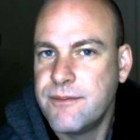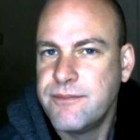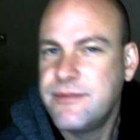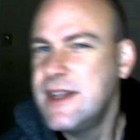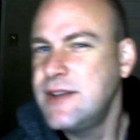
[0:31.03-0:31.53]

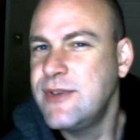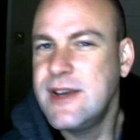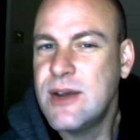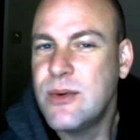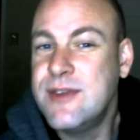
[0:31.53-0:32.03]
This
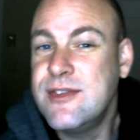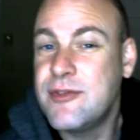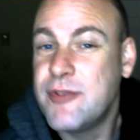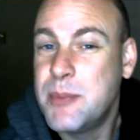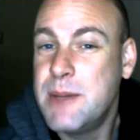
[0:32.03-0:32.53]
video isn't
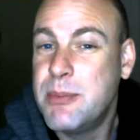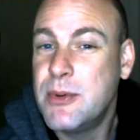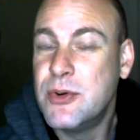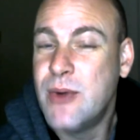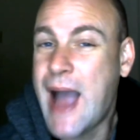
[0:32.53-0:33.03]
for
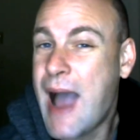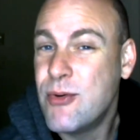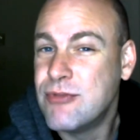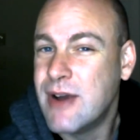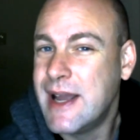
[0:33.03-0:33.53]
people who
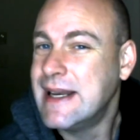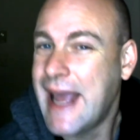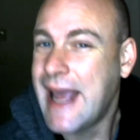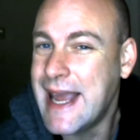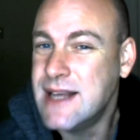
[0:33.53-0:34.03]
outright
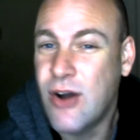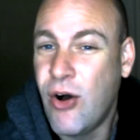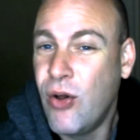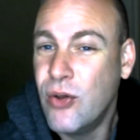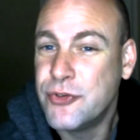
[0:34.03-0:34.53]
hate
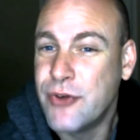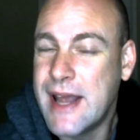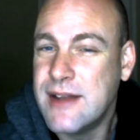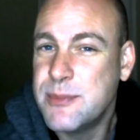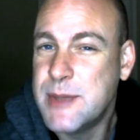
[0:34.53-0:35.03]
all
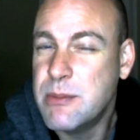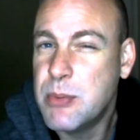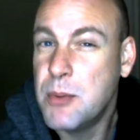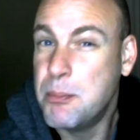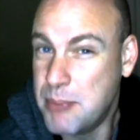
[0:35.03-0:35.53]
trans
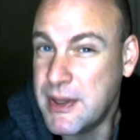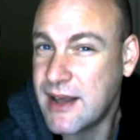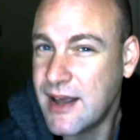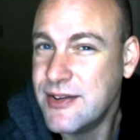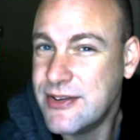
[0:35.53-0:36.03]
people
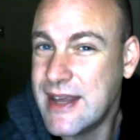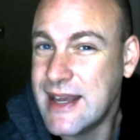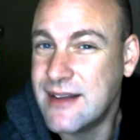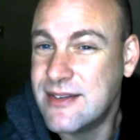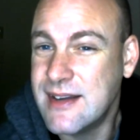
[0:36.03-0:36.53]
because they
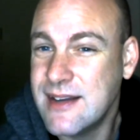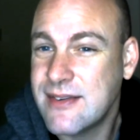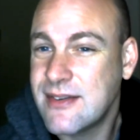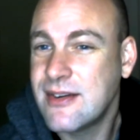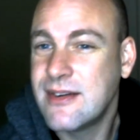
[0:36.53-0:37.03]

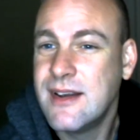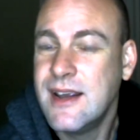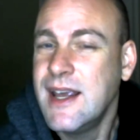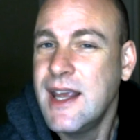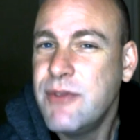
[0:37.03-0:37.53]
exist.
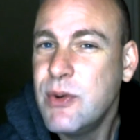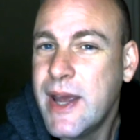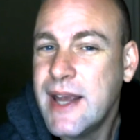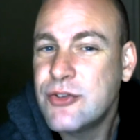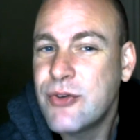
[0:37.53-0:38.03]
If you
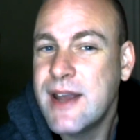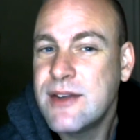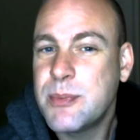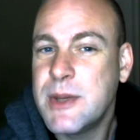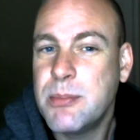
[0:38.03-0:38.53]
hate
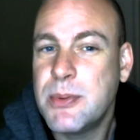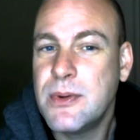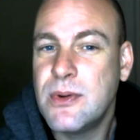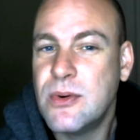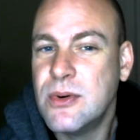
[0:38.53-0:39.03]
trans
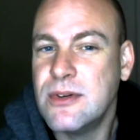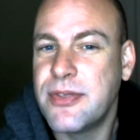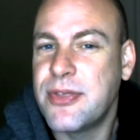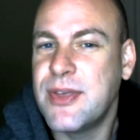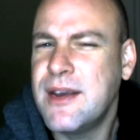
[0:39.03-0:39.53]
people or
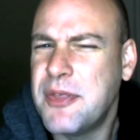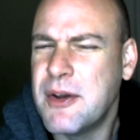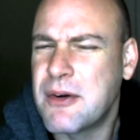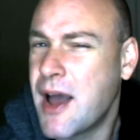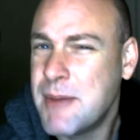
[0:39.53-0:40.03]
think
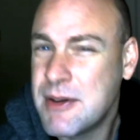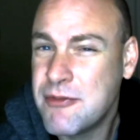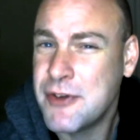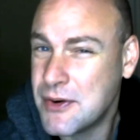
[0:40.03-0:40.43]
they're coming for your